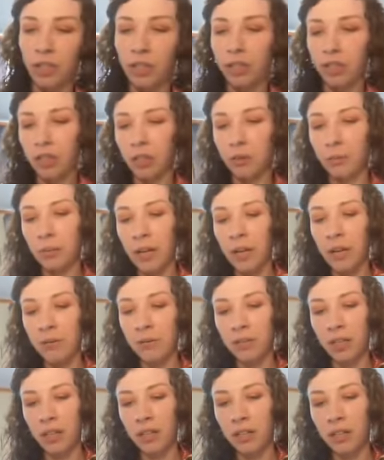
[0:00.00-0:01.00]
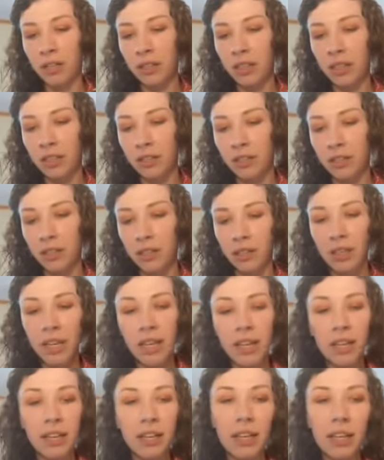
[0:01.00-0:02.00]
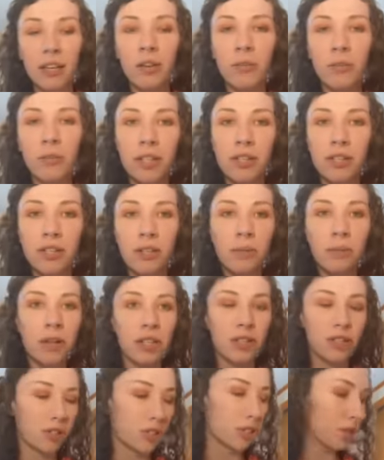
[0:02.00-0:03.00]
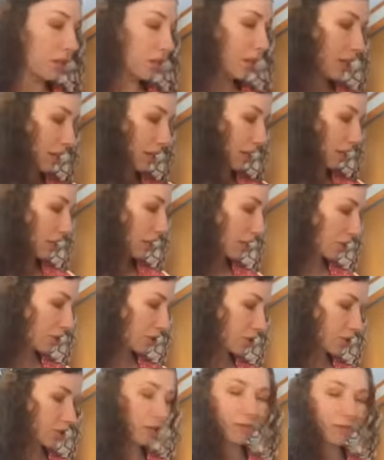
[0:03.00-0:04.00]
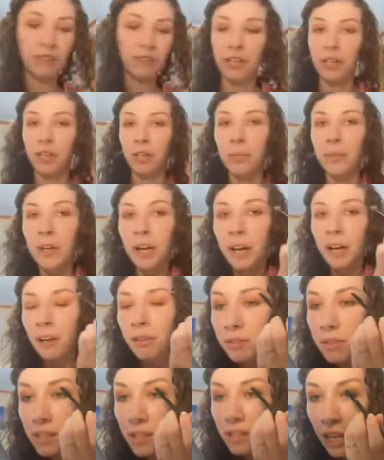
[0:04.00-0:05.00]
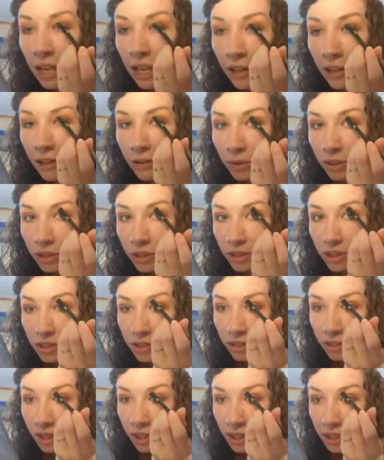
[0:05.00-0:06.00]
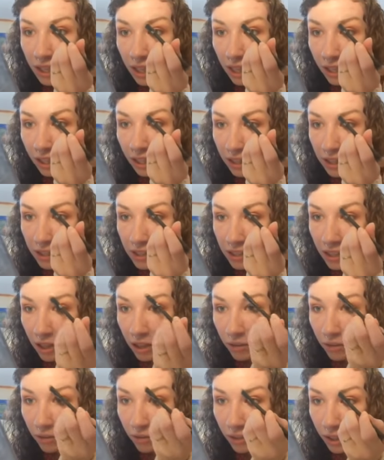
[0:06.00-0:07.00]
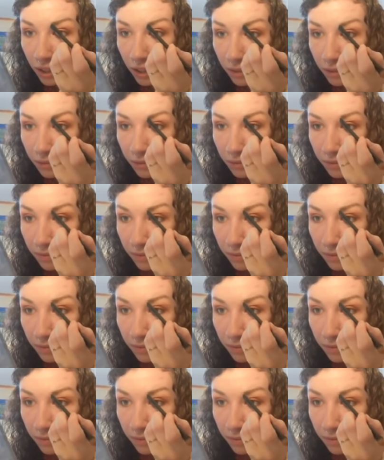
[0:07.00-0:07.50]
a darker brown color lightly. You don't need too much, it's just for your brows. And we're just gonna take this over.